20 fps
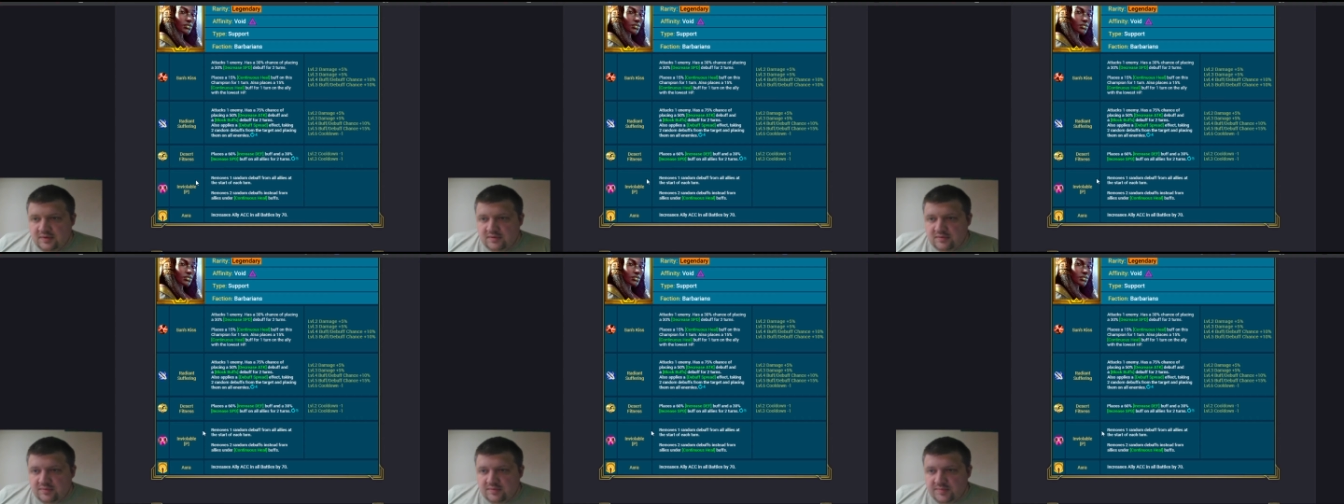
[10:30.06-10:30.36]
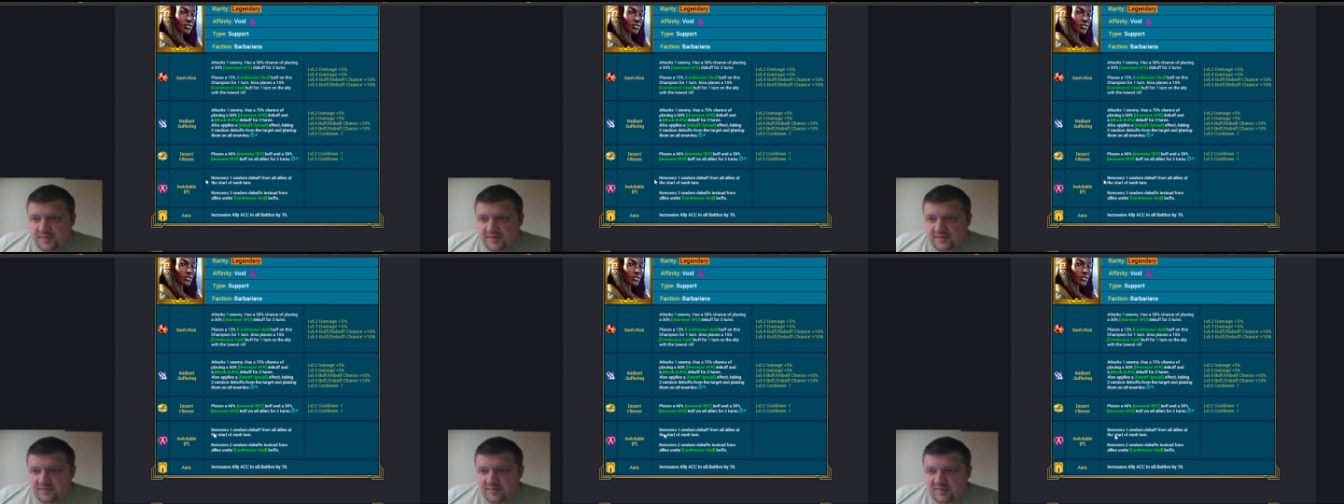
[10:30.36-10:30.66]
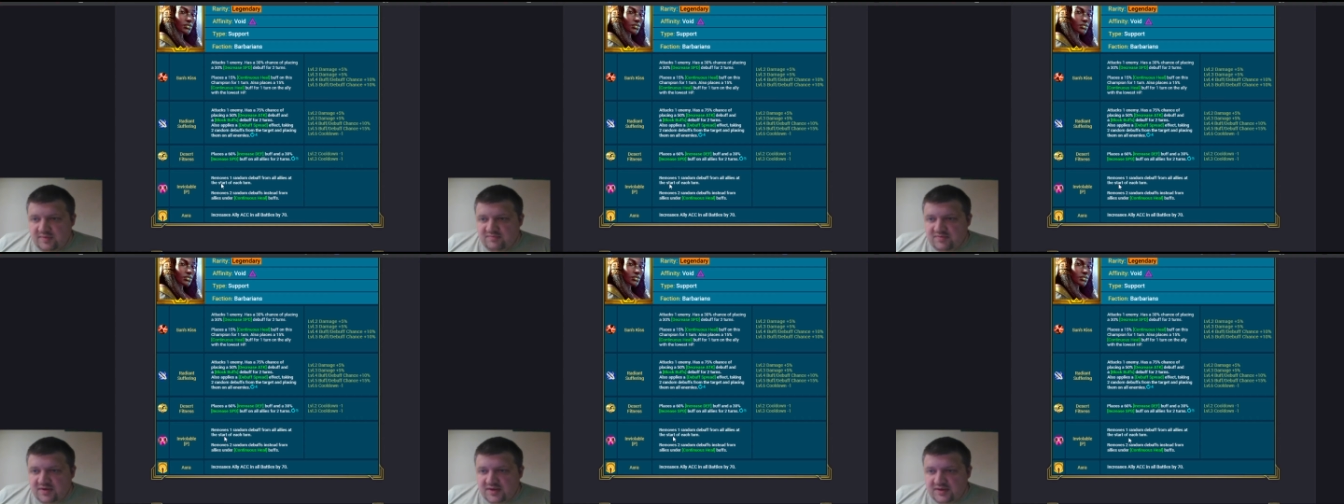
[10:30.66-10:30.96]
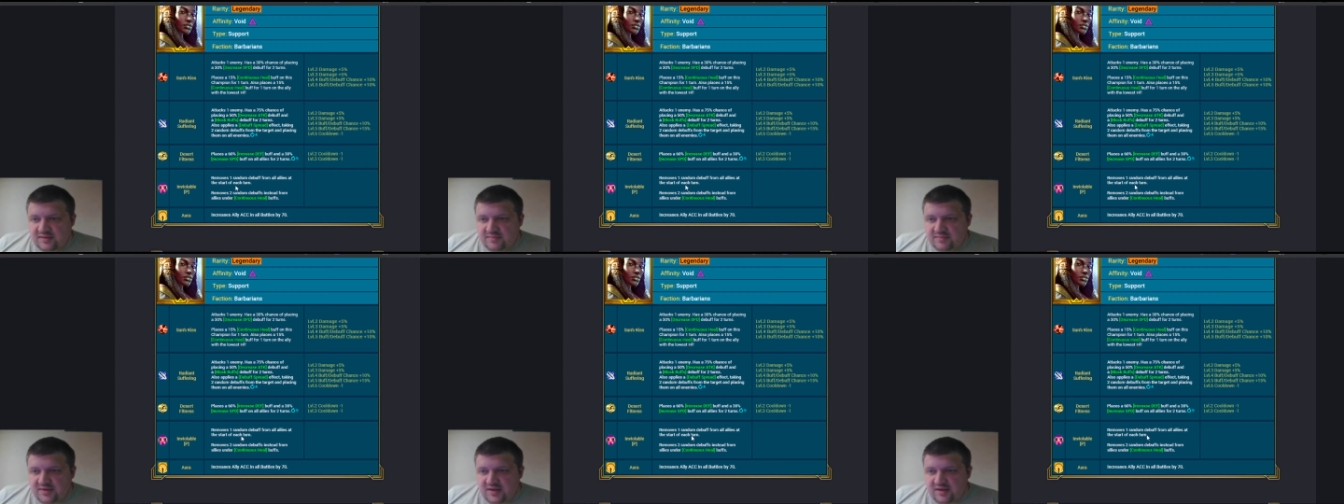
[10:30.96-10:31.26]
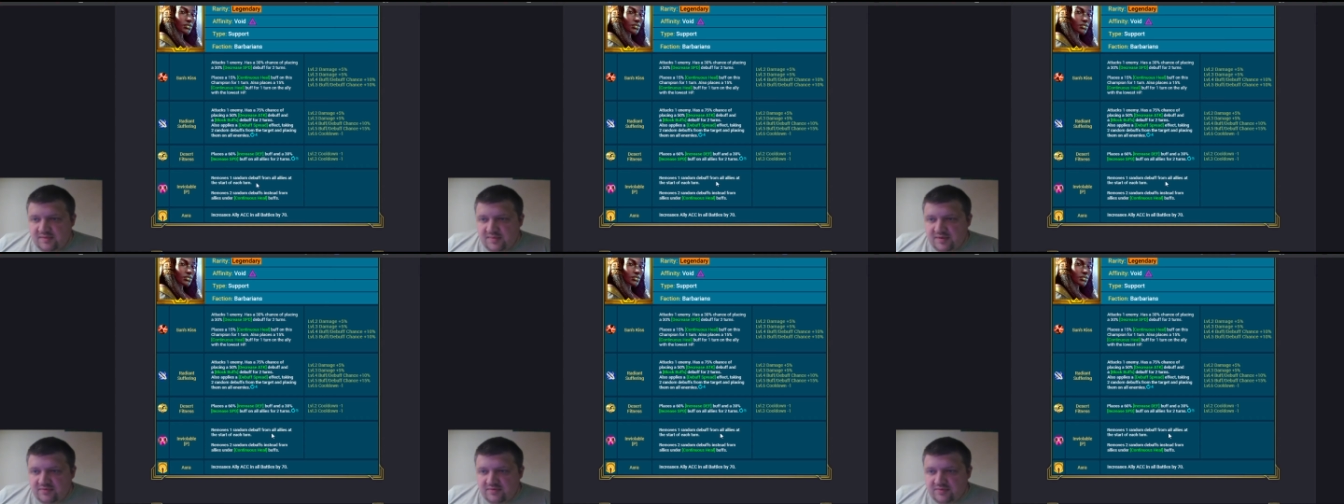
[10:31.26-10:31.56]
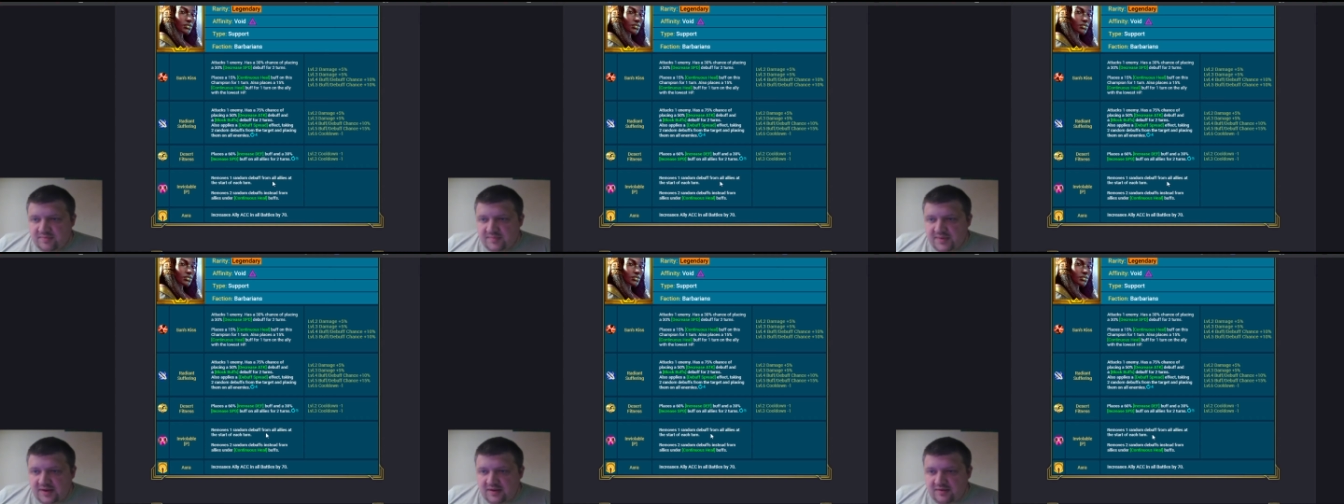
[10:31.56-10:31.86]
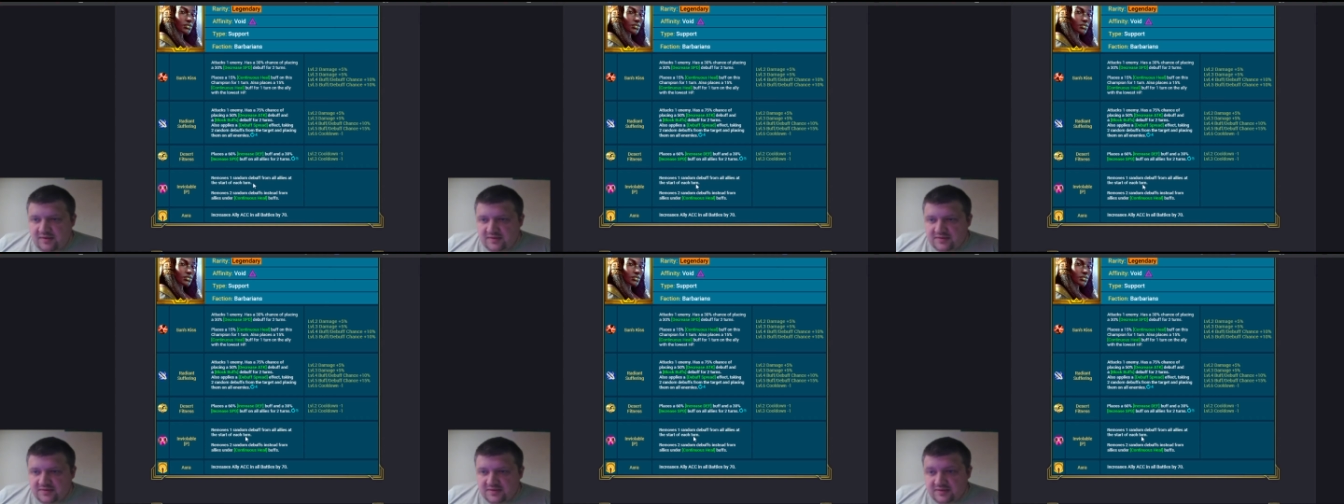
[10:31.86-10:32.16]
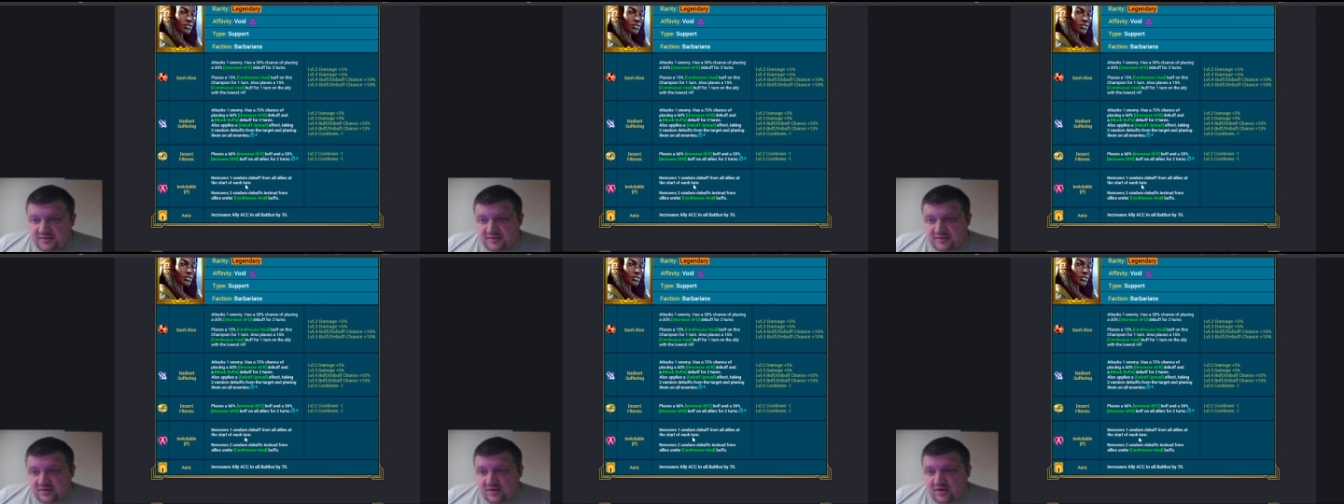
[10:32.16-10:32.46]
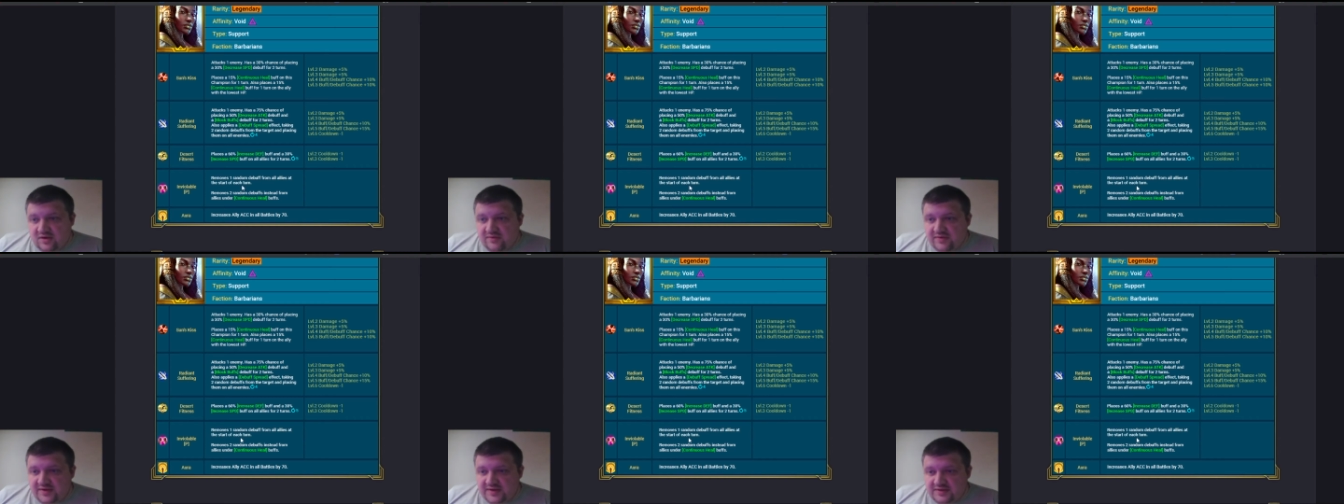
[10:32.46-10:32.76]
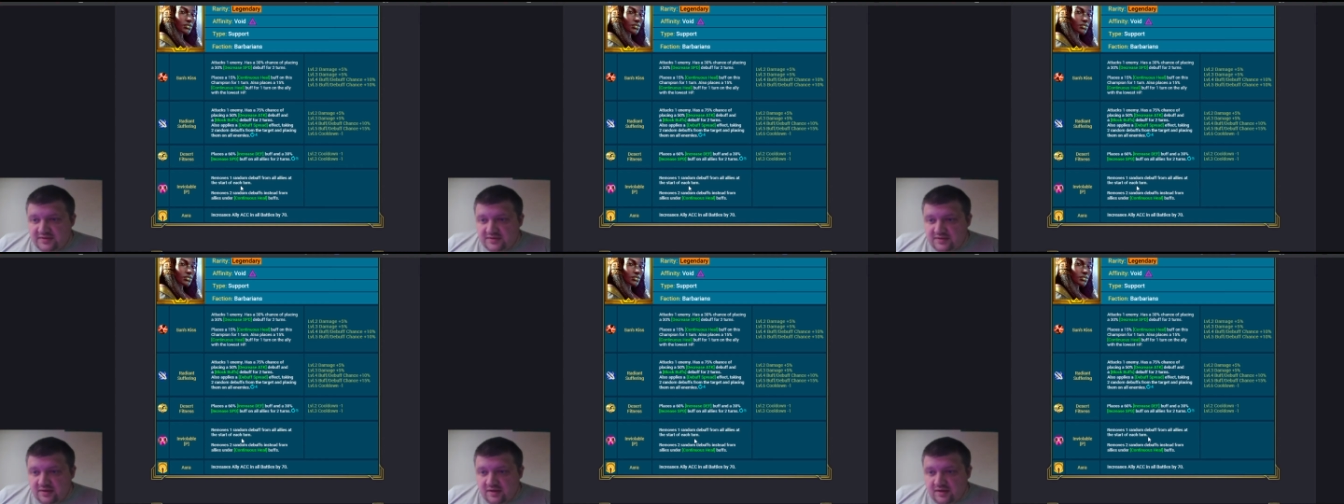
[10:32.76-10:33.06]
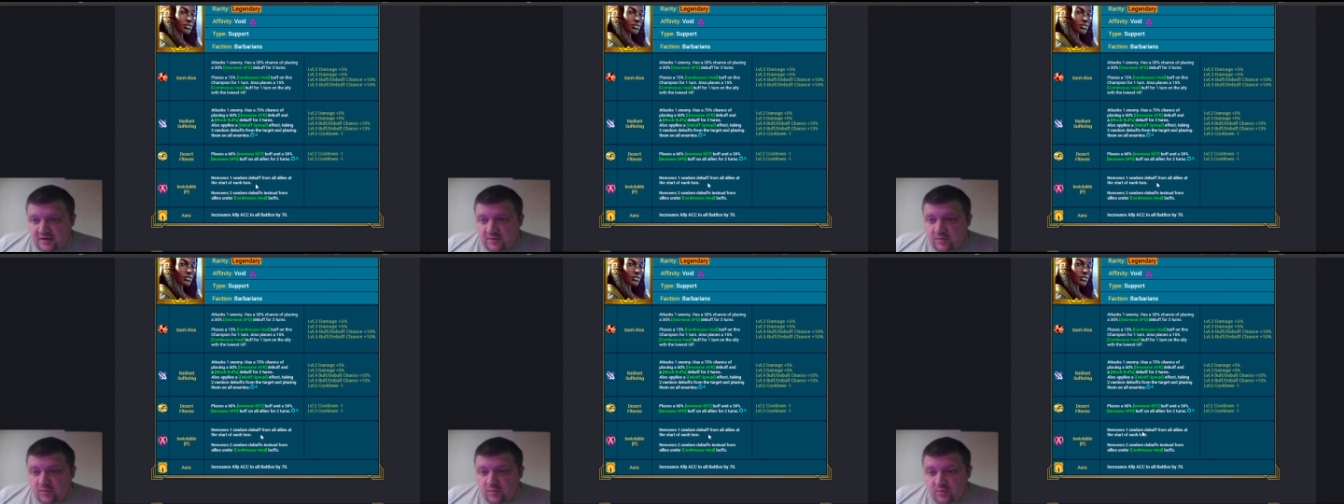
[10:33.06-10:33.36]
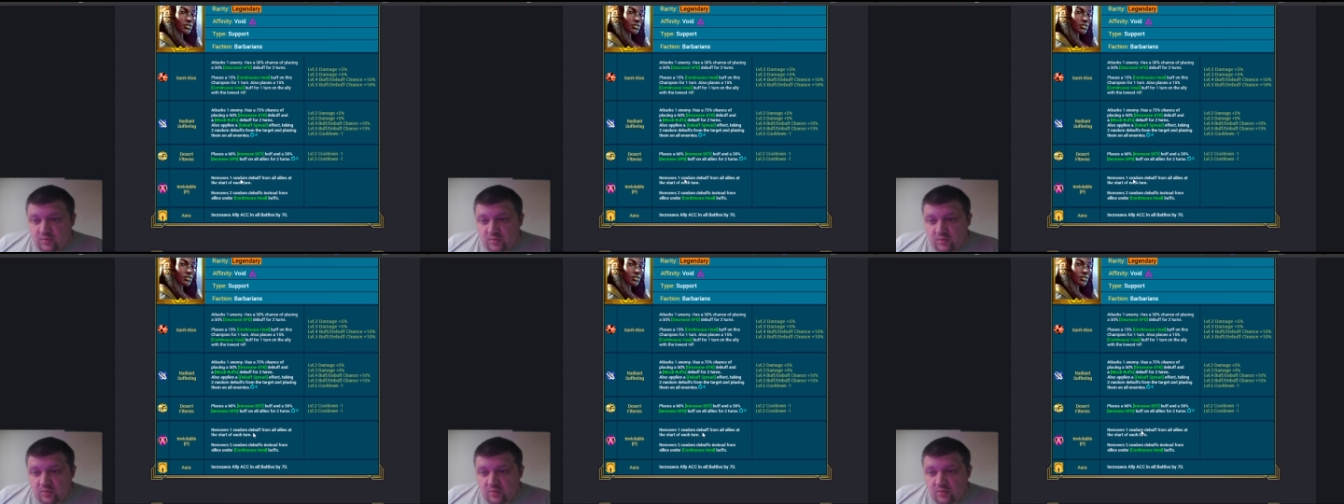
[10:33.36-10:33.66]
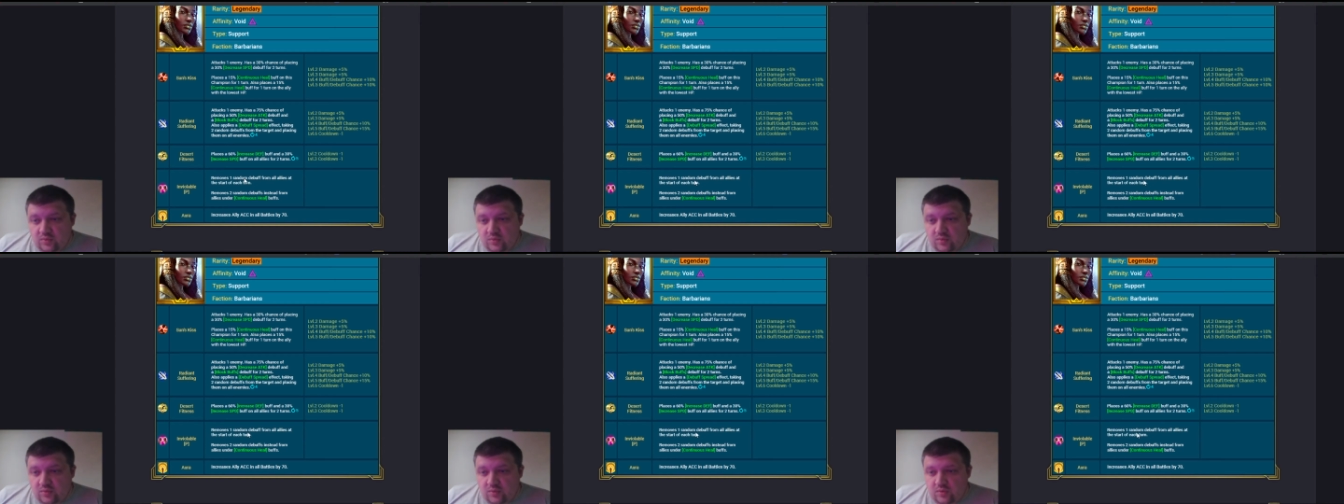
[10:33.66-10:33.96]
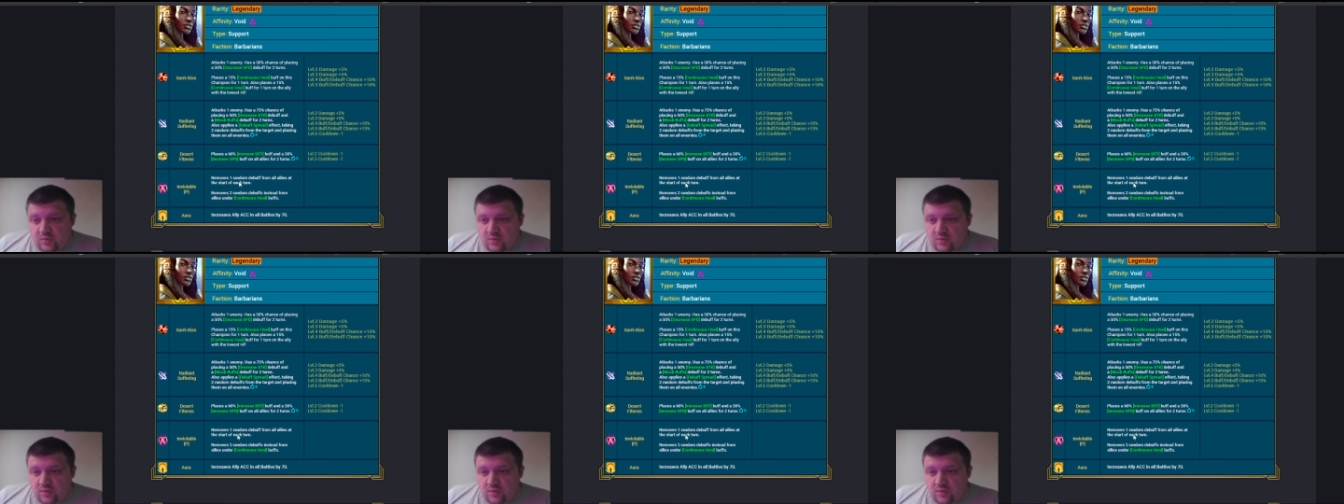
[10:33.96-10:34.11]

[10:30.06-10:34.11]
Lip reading: Removes 1 random debuff from allies at the start of each turn. Ooh.